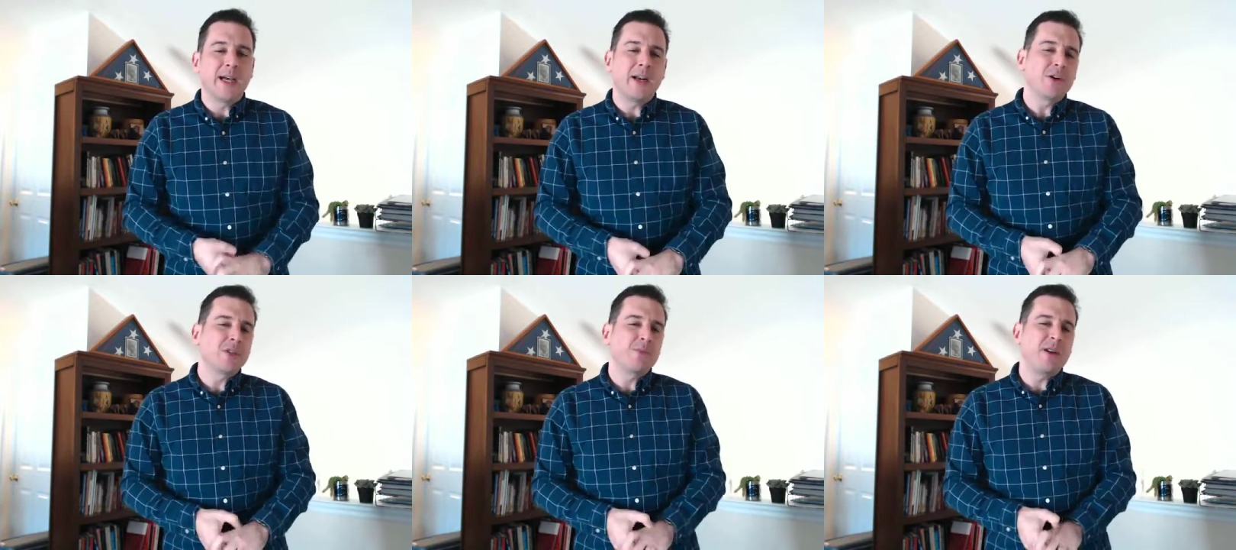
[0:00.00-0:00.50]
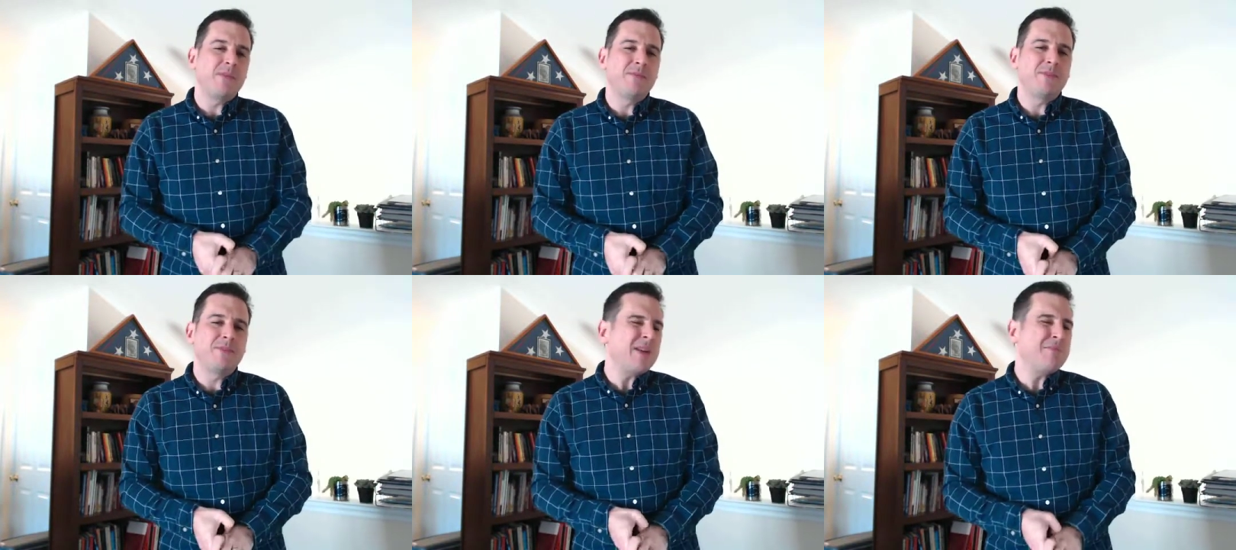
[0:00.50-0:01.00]
I know it's been
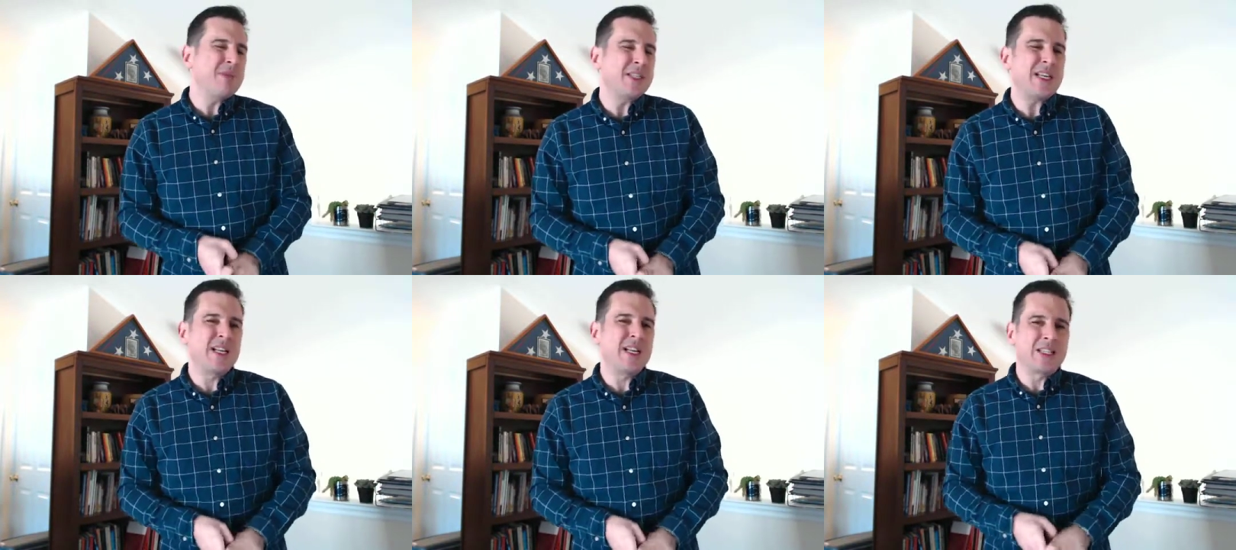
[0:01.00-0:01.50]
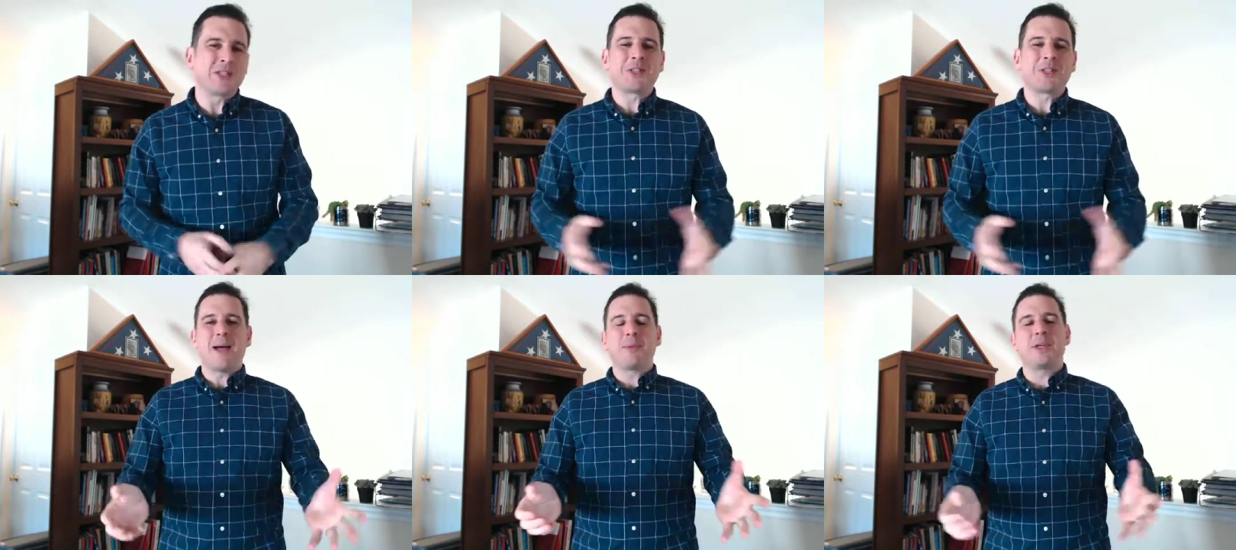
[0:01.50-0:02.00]
very busy and a little
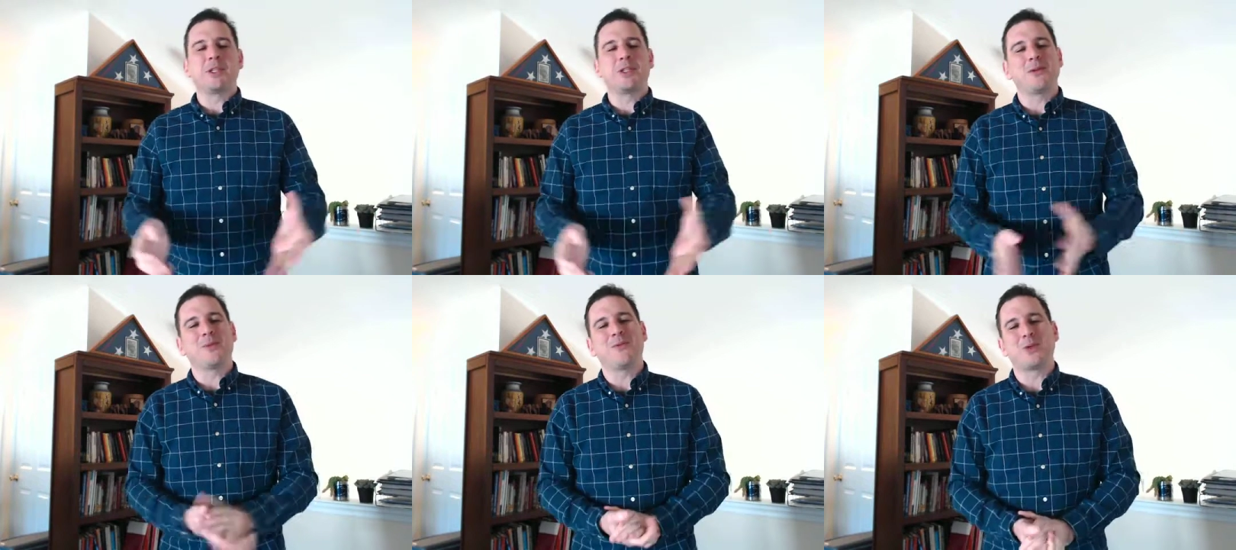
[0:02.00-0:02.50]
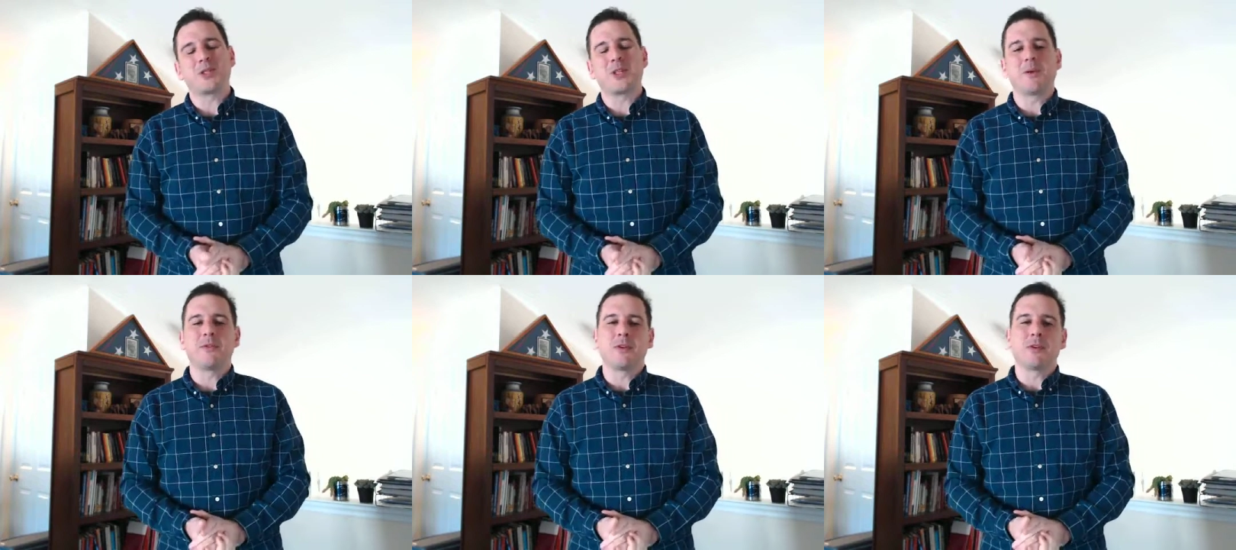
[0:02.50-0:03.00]
time consuming for
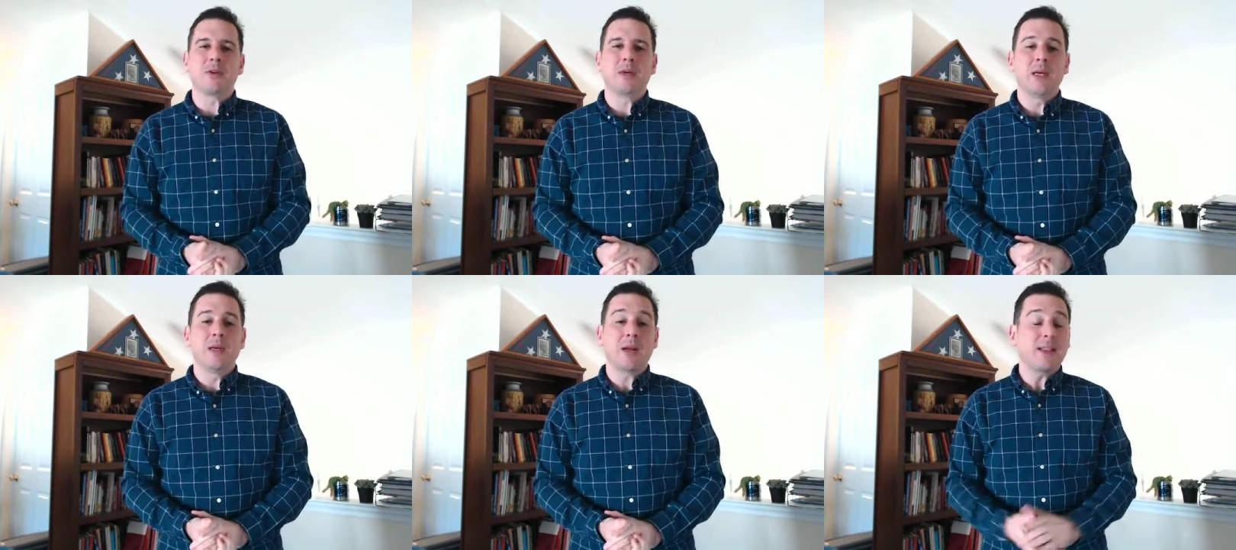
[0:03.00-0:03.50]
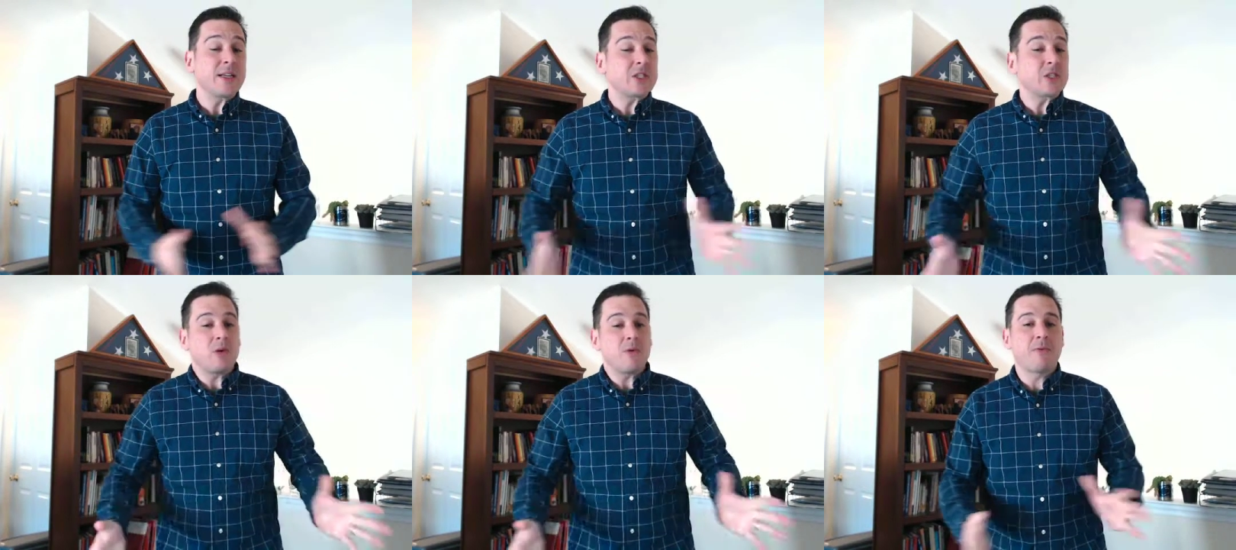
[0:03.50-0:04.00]
some of you, but I think
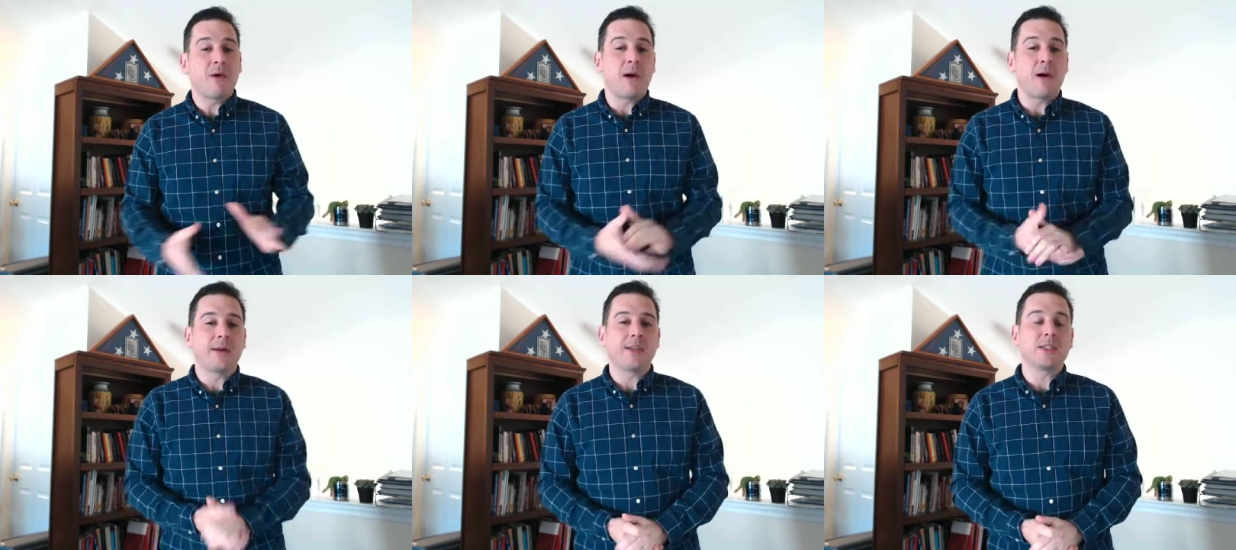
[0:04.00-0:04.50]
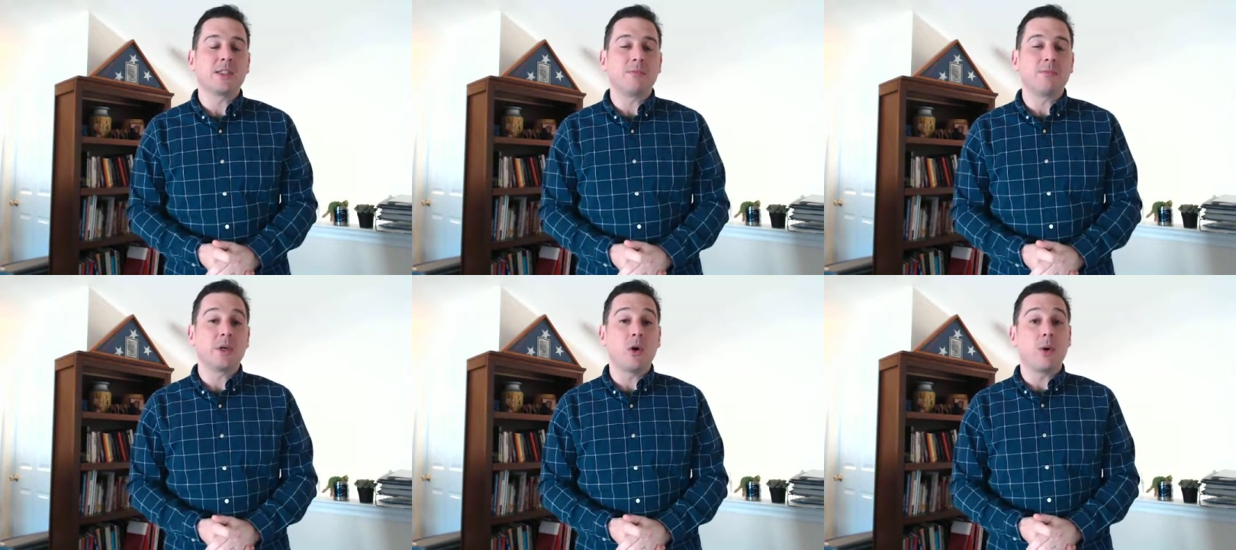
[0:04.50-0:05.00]
so far things
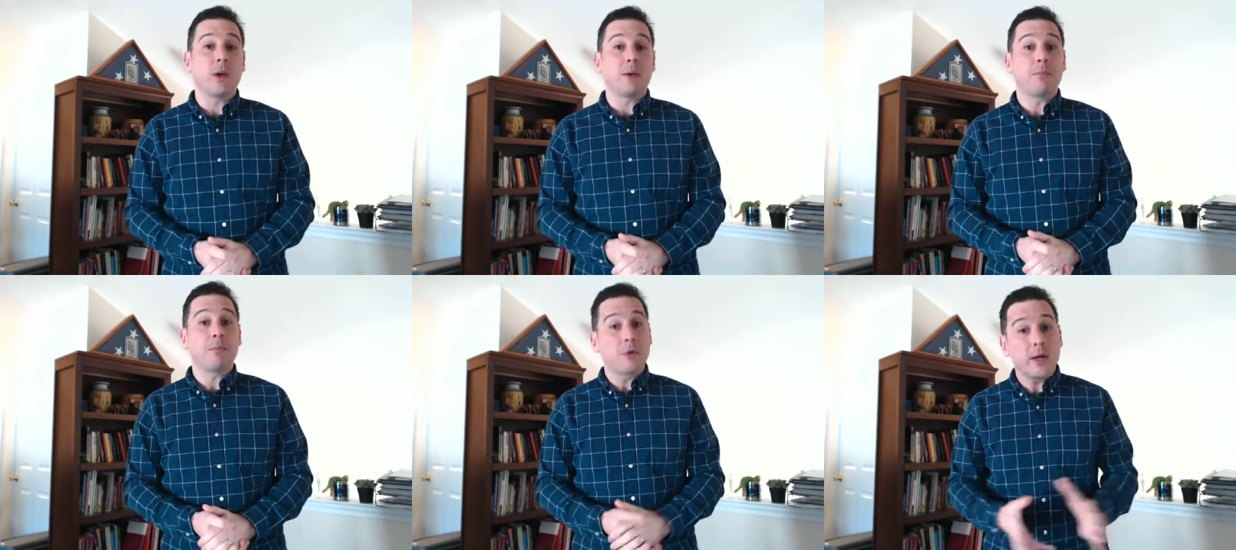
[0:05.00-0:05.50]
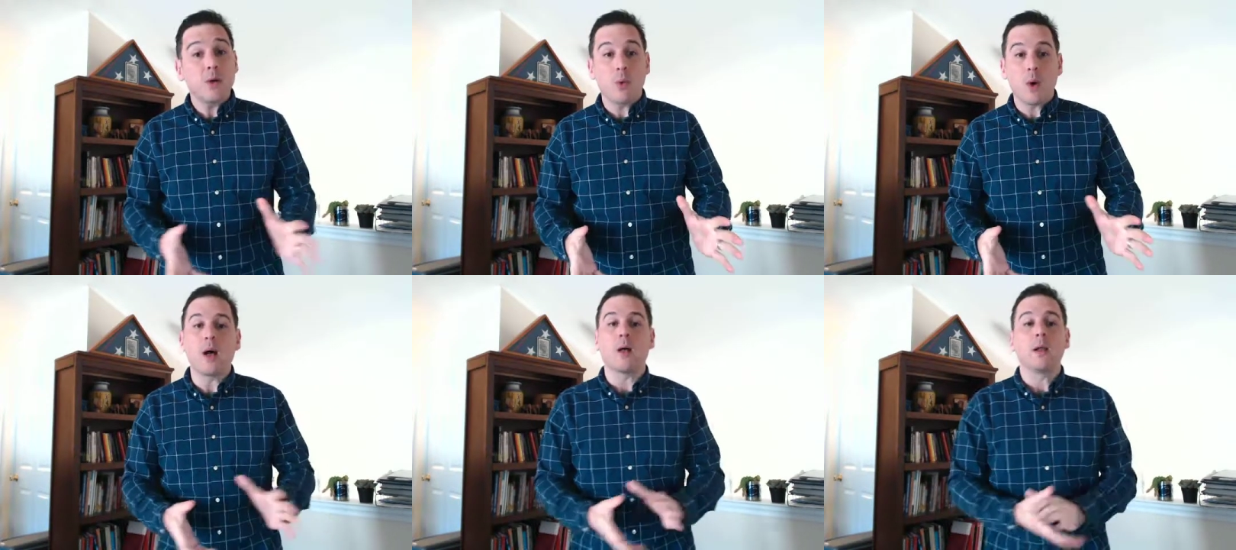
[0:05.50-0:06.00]
have been going pretty
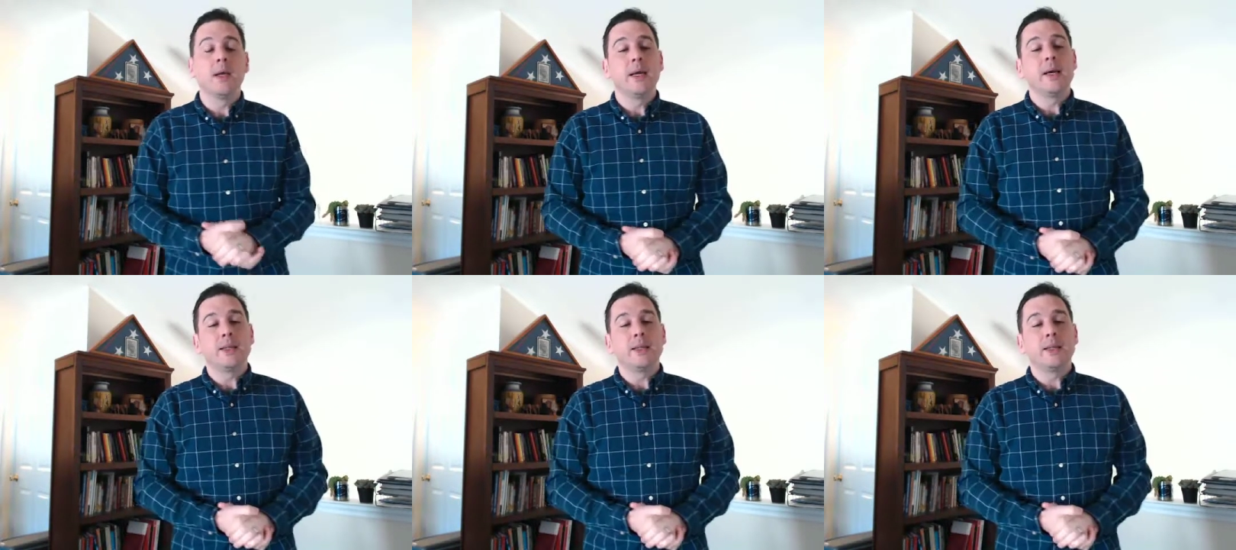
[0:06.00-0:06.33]
well.